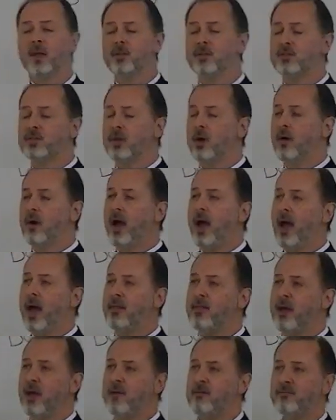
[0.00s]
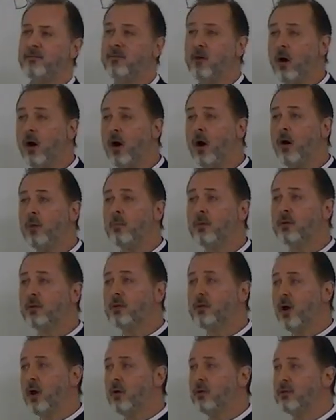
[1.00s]
And so they fall
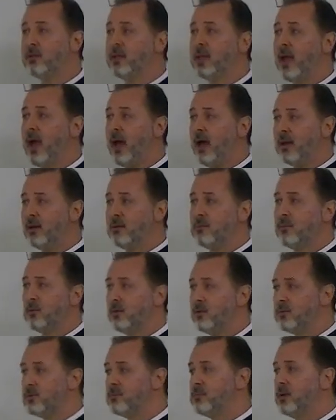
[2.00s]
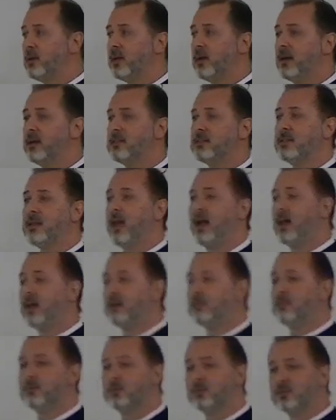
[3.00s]
below the animals because the
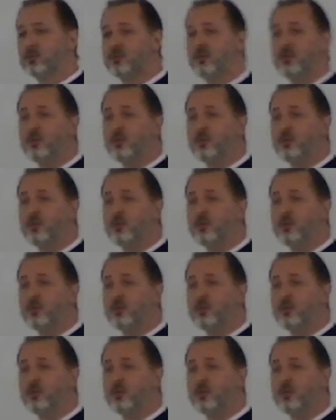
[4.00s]
animals